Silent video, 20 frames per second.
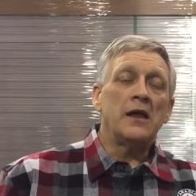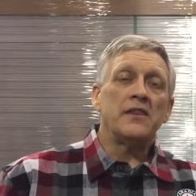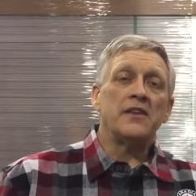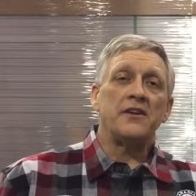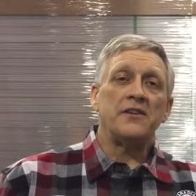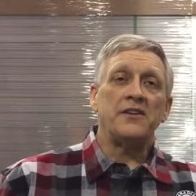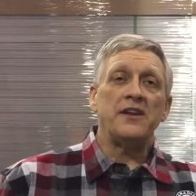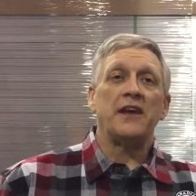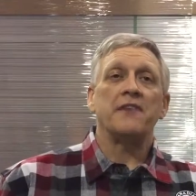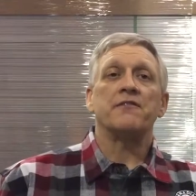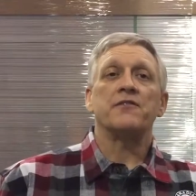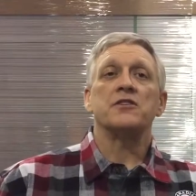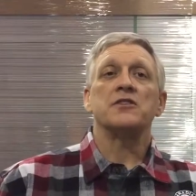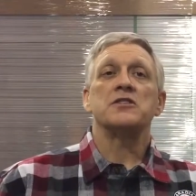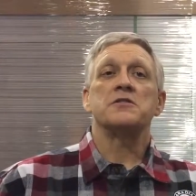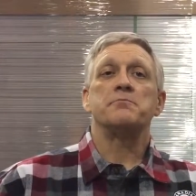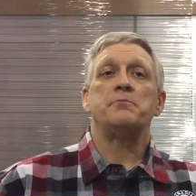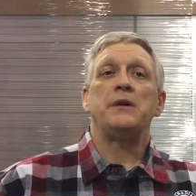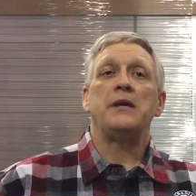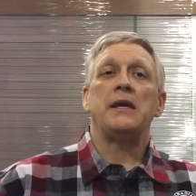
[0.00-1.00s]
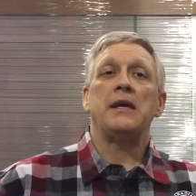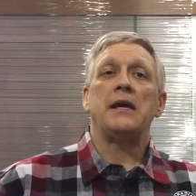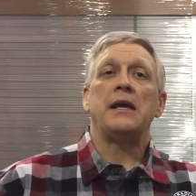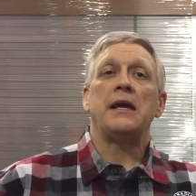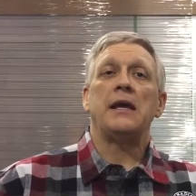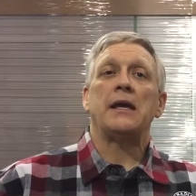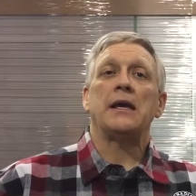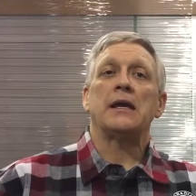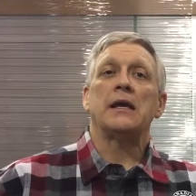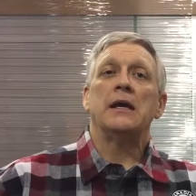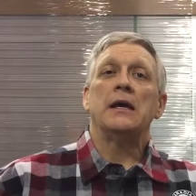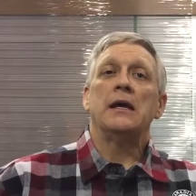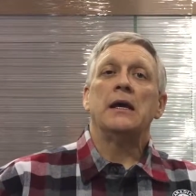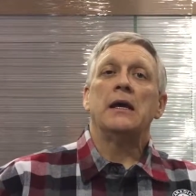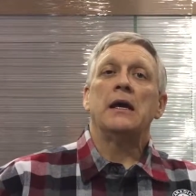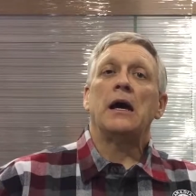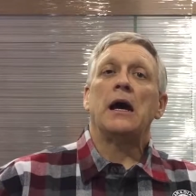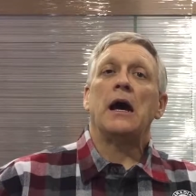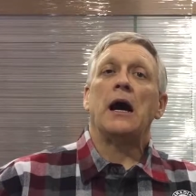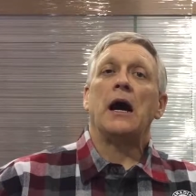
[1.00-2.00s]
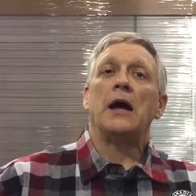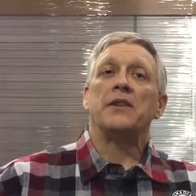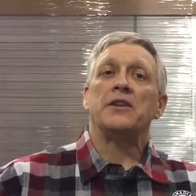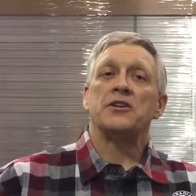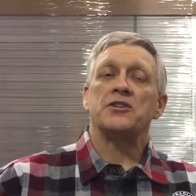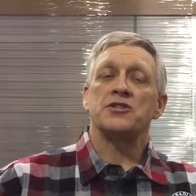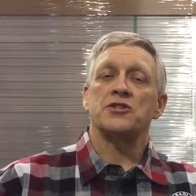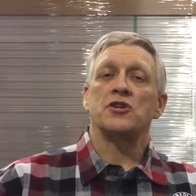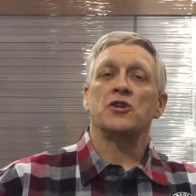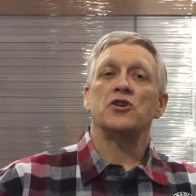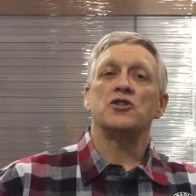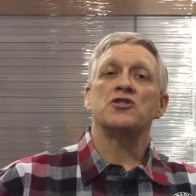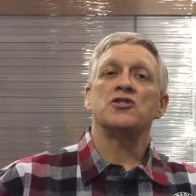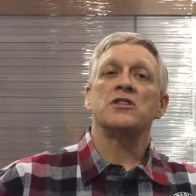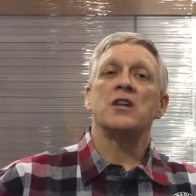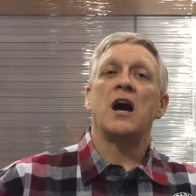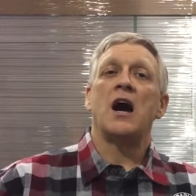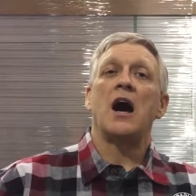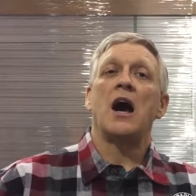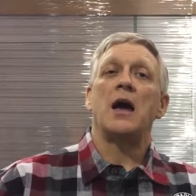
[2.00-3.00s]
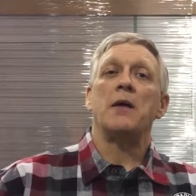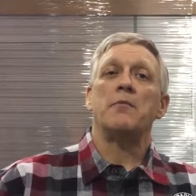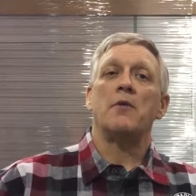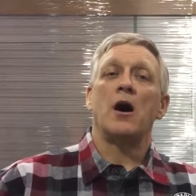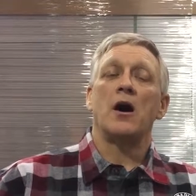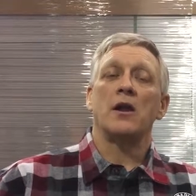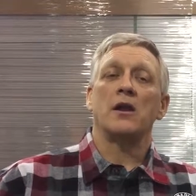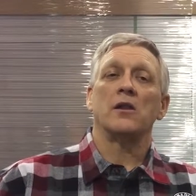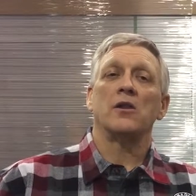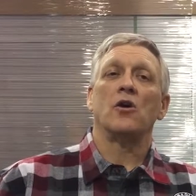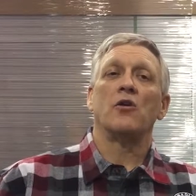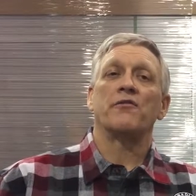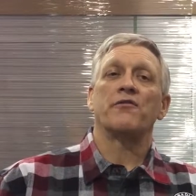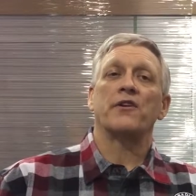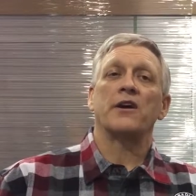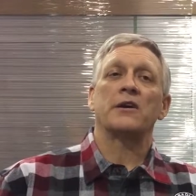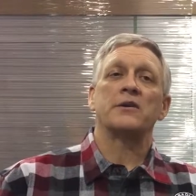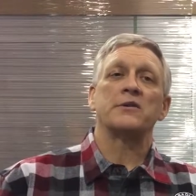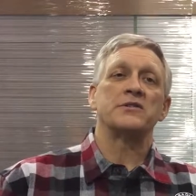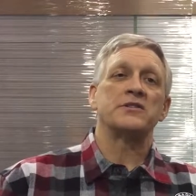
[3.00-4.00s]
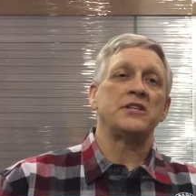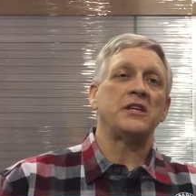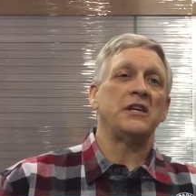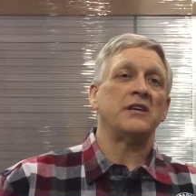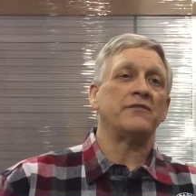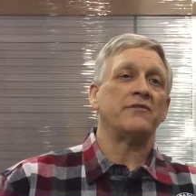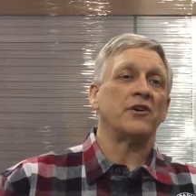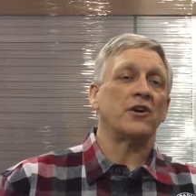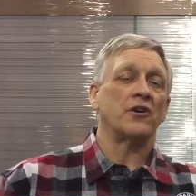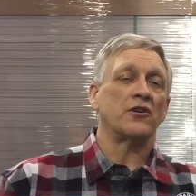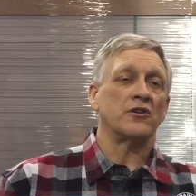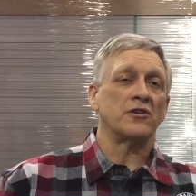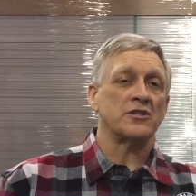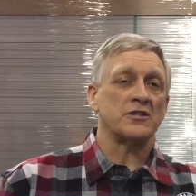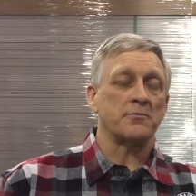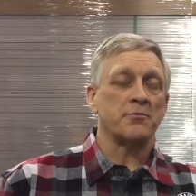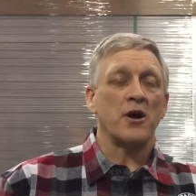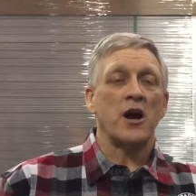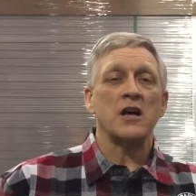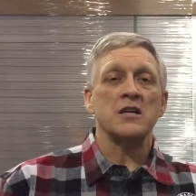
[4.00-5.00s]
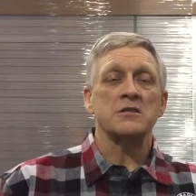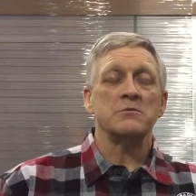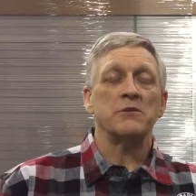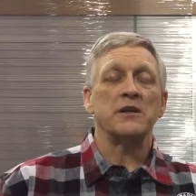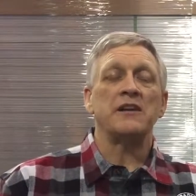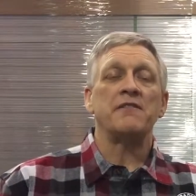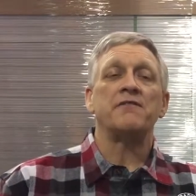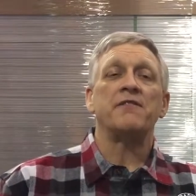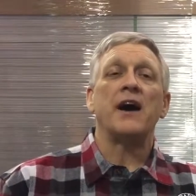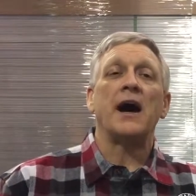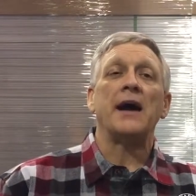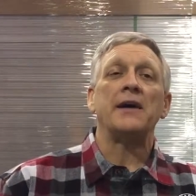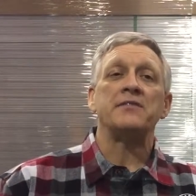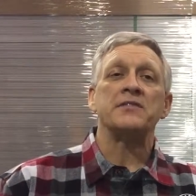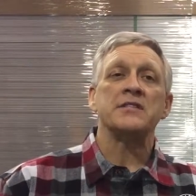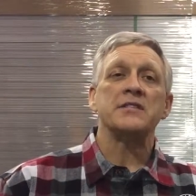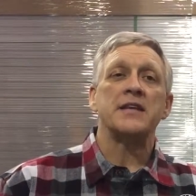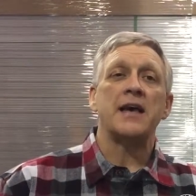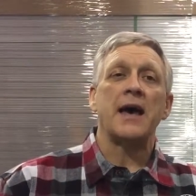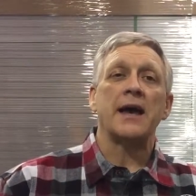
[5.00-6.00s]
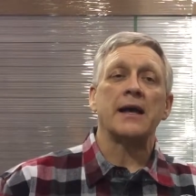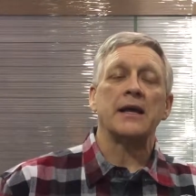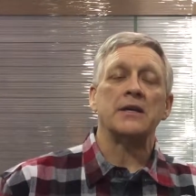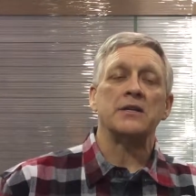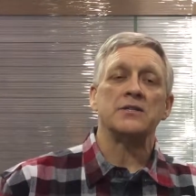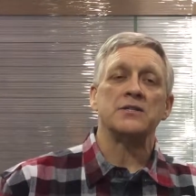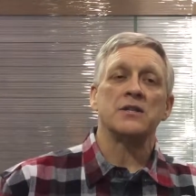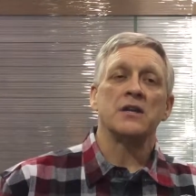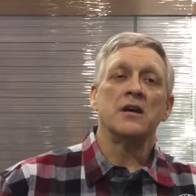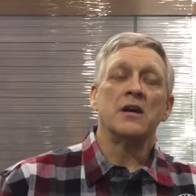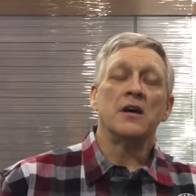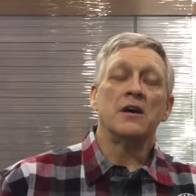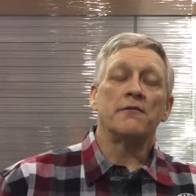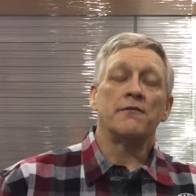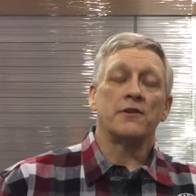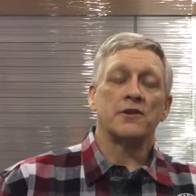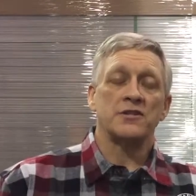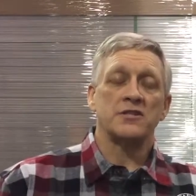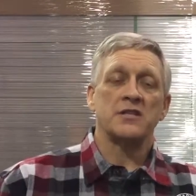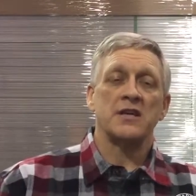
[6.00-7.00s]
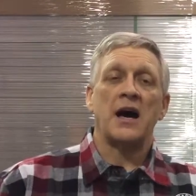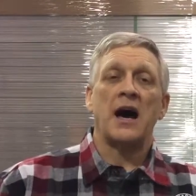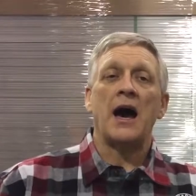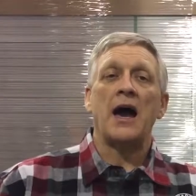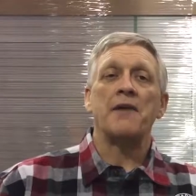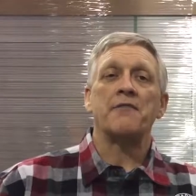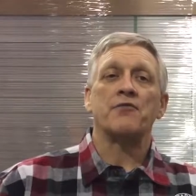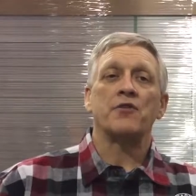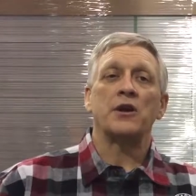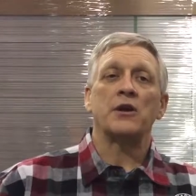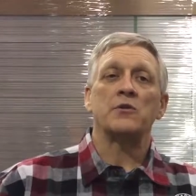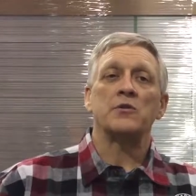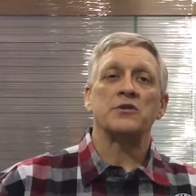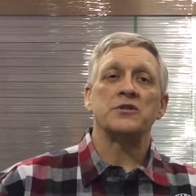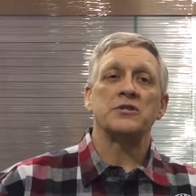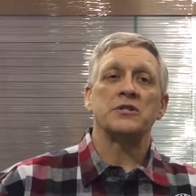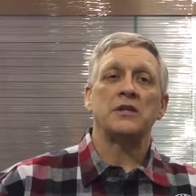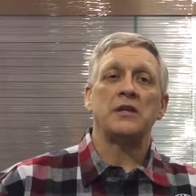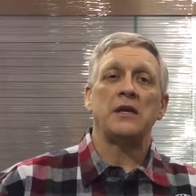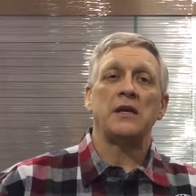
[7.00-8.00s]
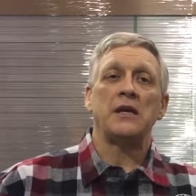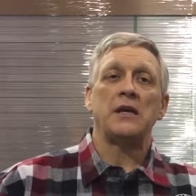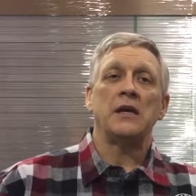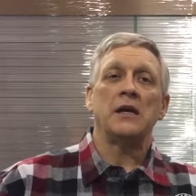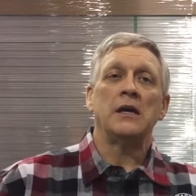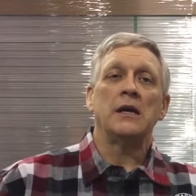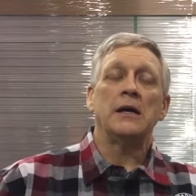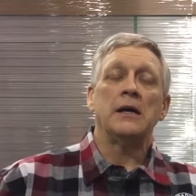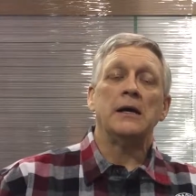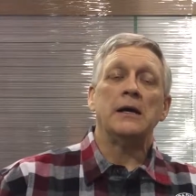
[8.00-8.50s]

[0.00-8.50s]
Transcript: The difference being uh, the surge time on a low frequency inverter is approximately five seconds versus a high frequency